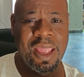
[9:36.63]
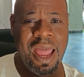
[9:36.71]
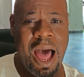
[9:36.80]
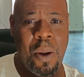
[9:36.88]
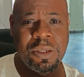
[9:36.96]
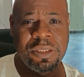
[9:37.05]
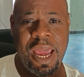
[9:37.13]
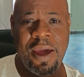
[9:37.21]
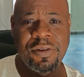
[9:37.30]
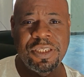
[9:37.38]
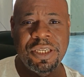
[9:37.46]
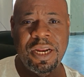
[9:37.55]
I was
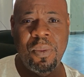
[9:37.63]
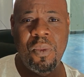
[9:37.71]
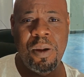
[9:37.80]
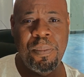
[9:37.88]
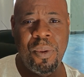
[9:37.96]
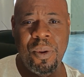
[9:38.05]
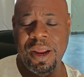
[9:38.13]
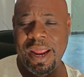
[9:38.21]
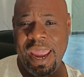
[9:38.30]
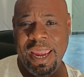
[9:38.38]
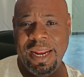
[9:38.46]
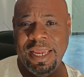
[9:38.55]
averaging at one point
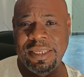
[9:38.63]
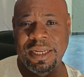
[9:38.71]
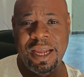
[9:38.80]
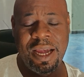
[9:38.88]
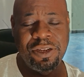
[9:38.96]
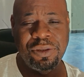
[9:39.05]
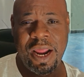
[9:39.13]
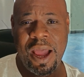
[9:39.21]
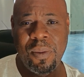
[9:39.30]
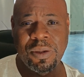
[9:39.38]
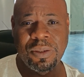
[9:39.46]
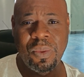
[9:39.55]
80 to 100
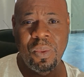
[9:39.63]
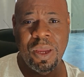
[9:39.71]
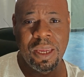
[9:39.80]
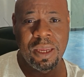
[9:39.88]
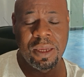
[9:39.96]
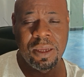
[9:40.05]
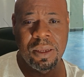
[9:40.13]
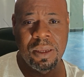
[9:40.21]
hours a week.